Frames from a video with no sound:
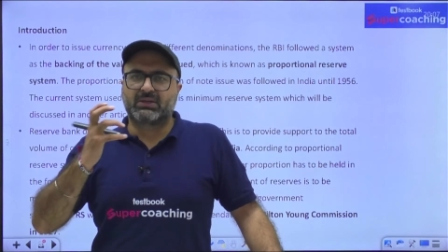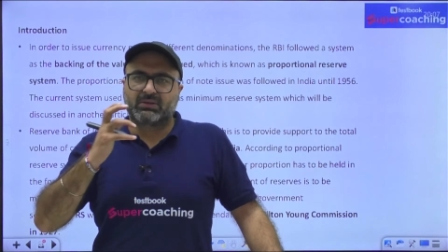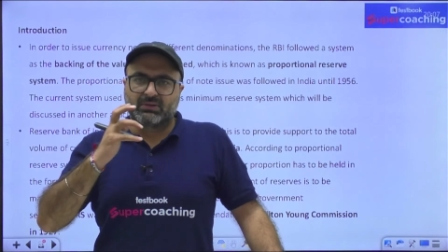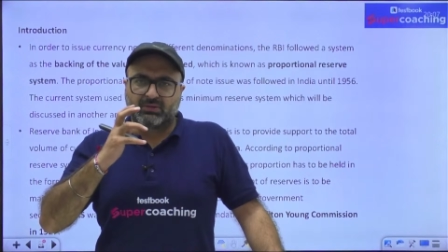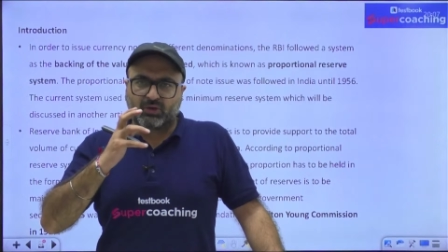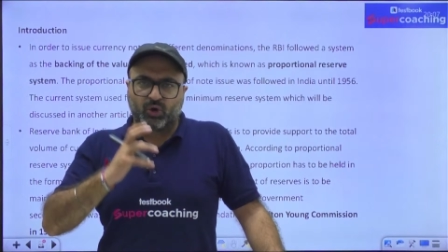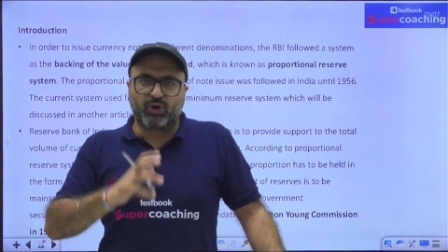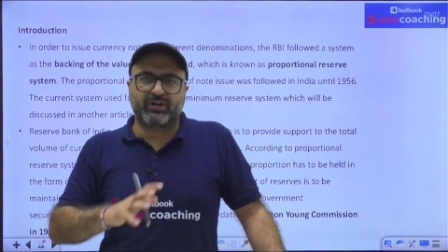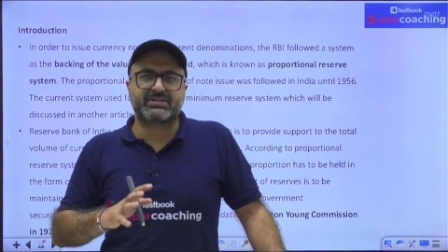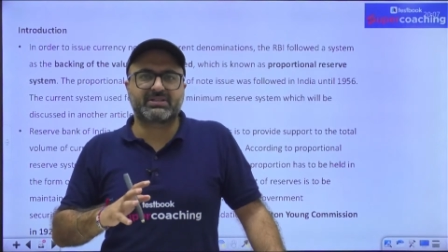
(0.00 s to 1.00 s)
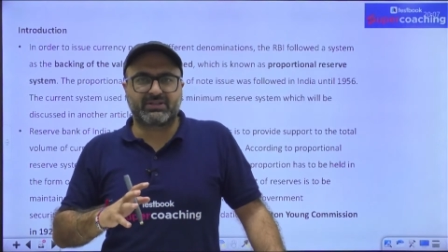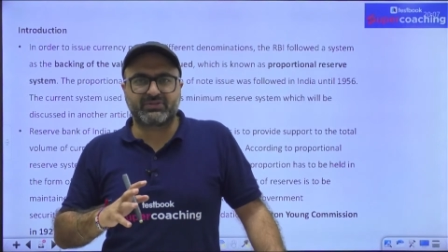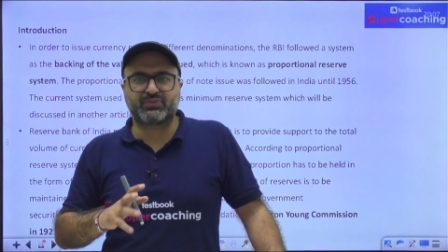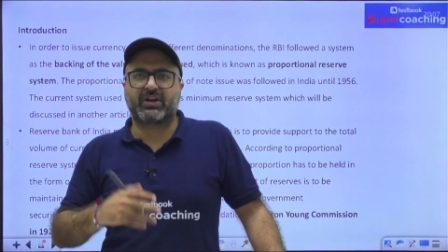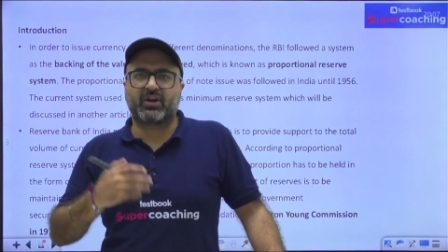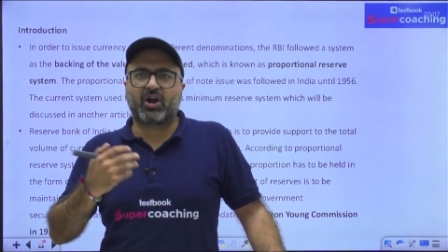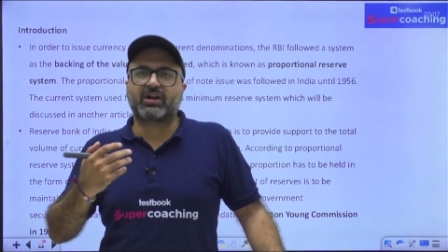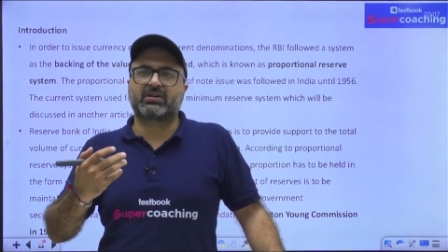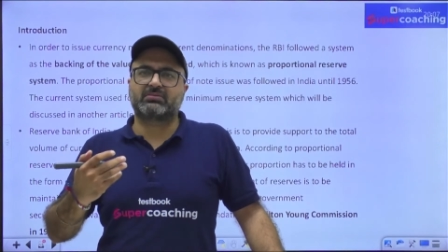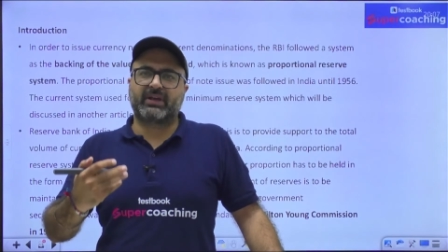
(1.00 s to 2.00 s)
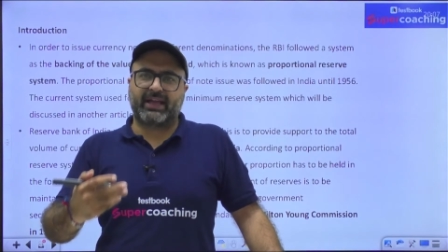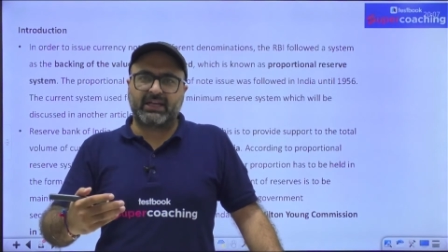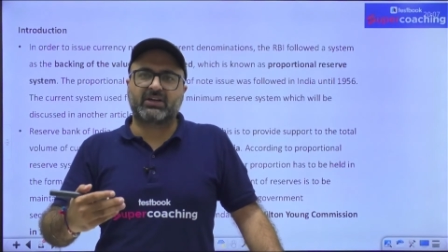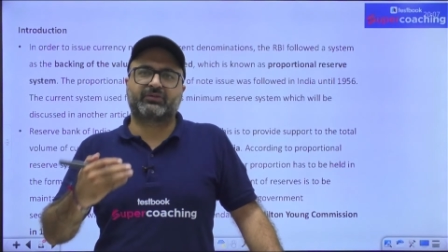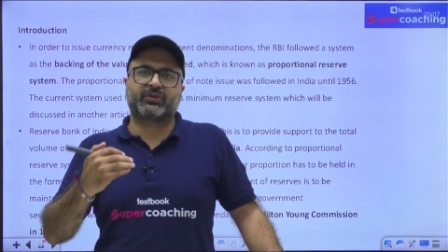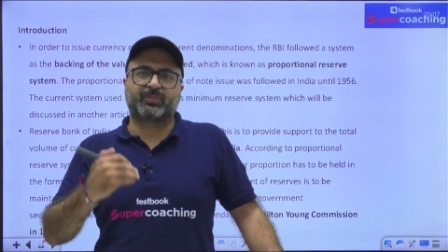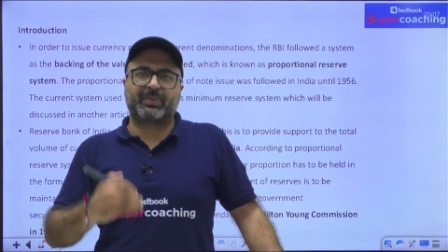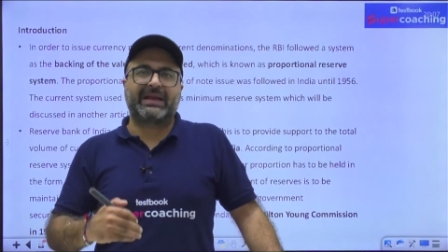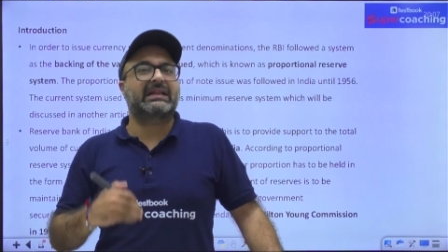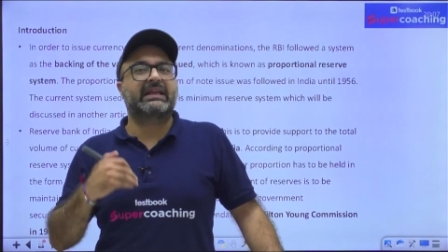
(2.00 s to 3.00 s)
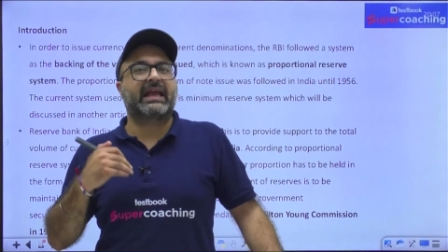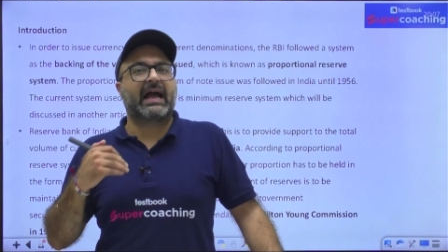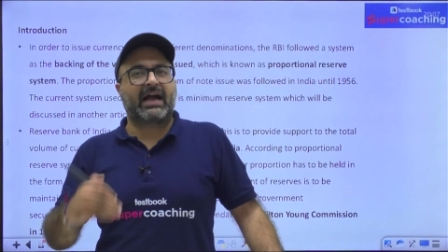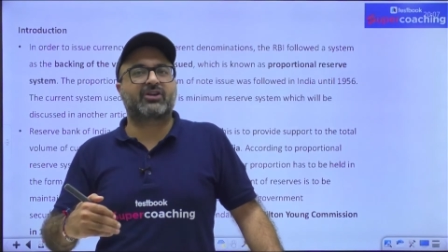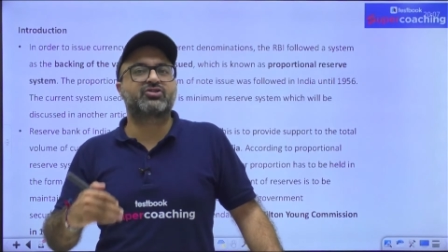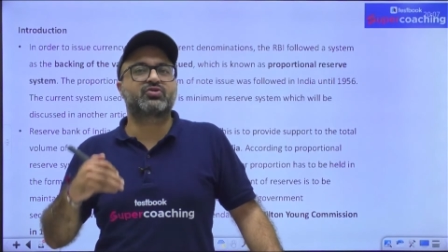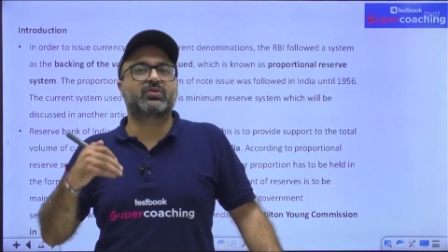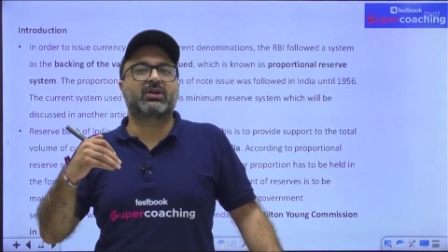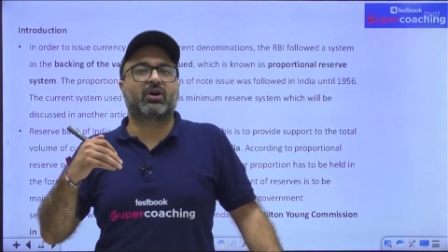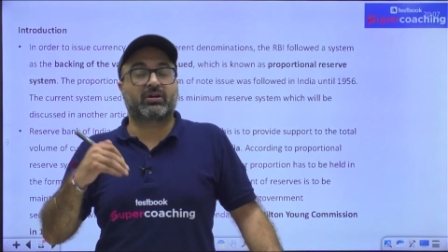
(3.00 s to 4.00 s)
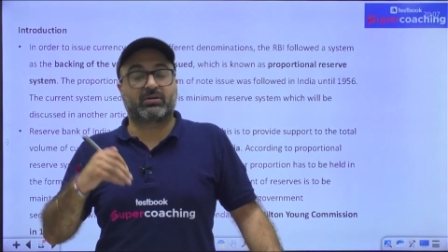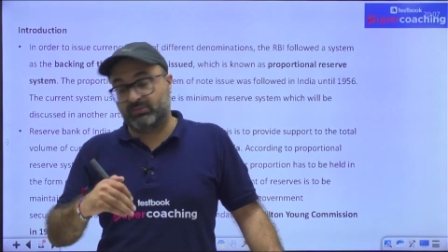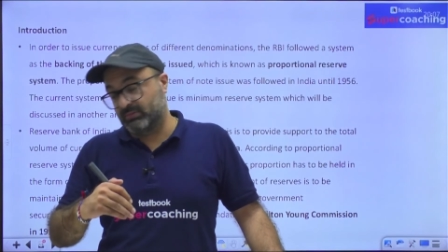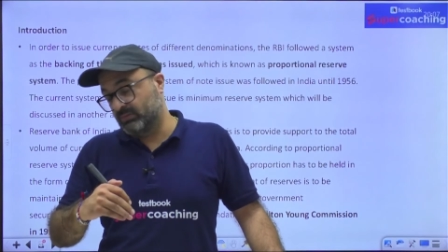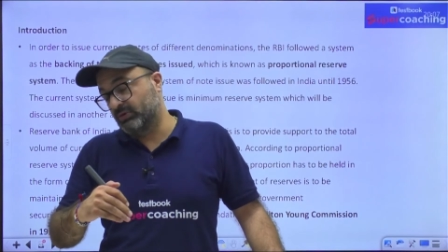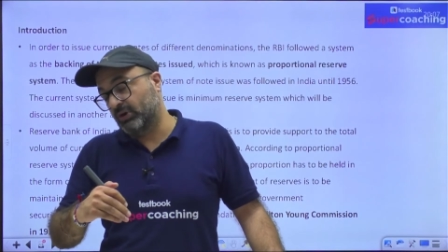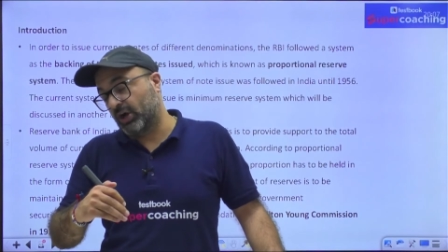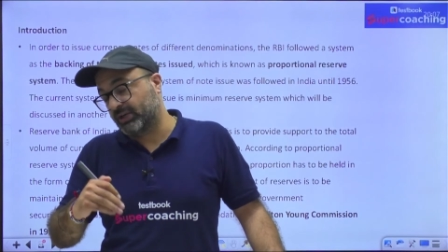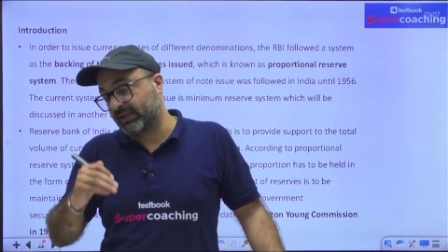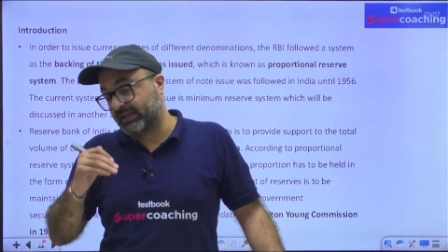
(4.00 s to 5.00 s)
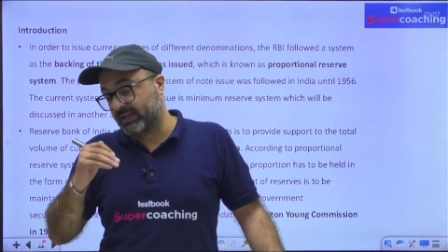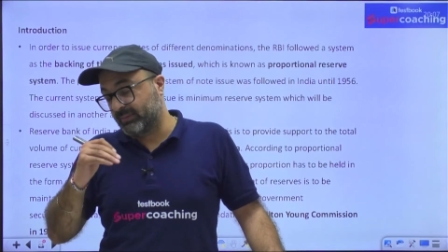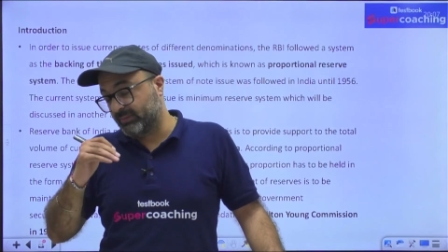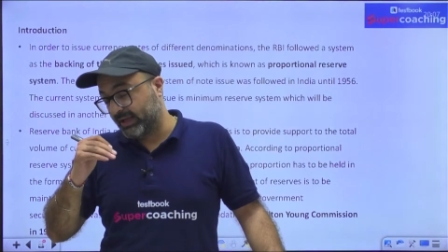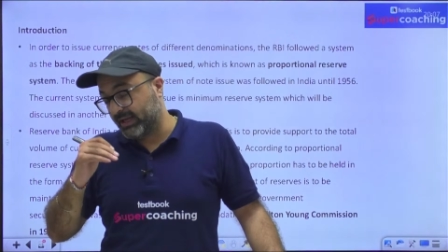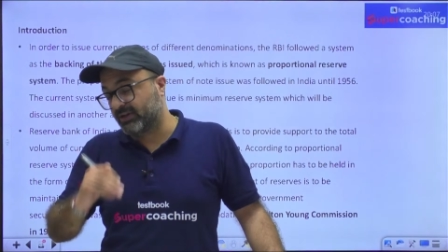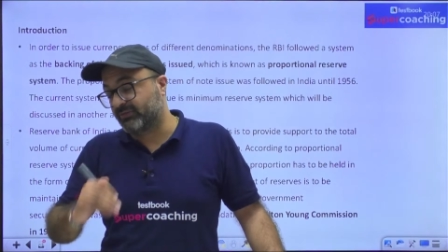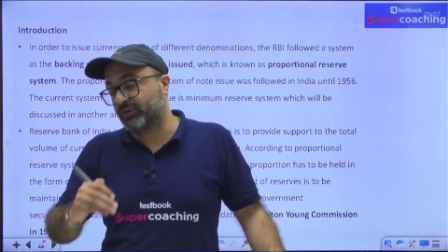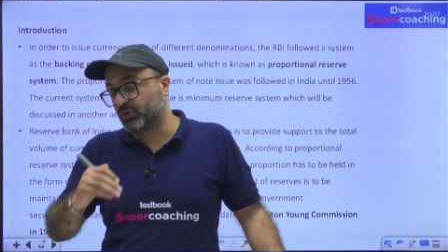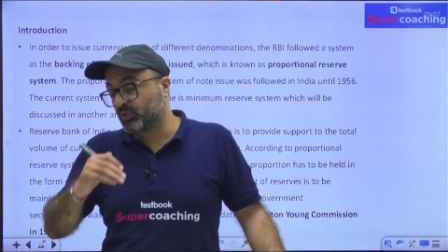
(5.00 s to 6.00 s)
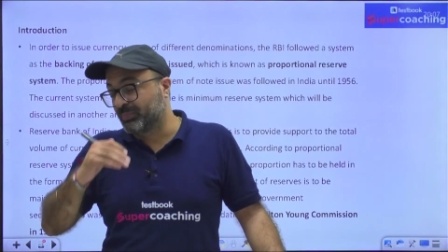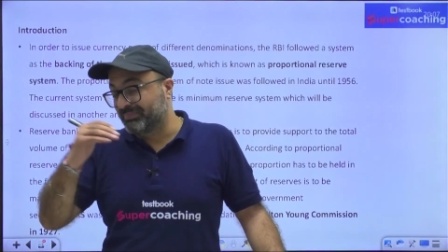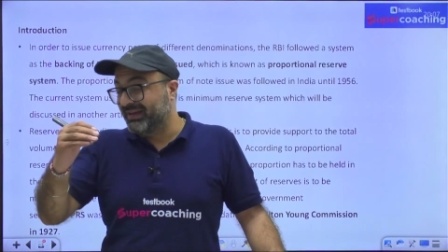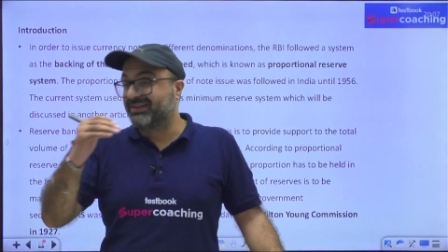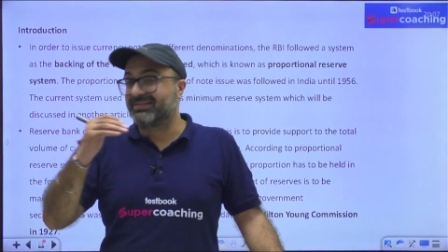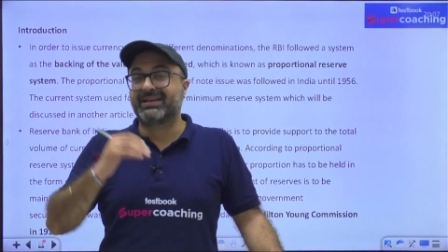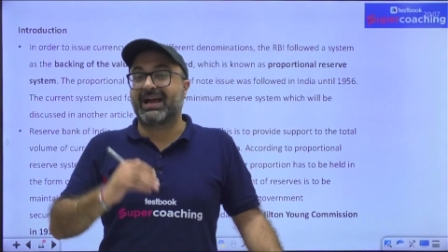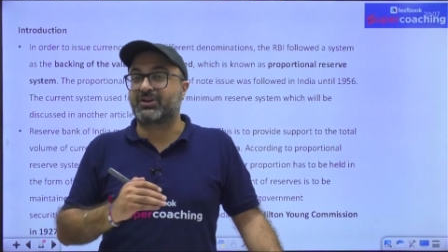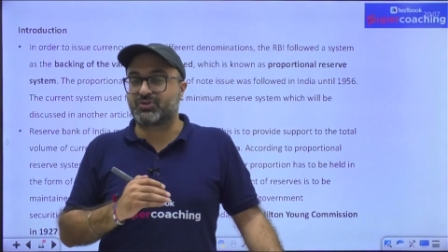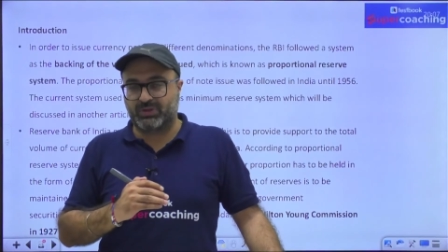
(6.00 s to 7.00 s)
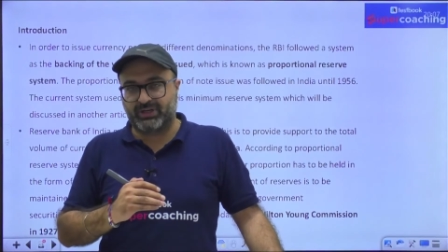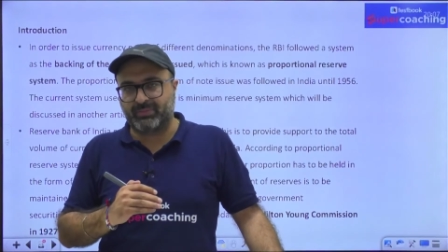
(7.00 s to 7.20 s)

gold reserves were not enough to print the actual, or not enough to meet the actual demand.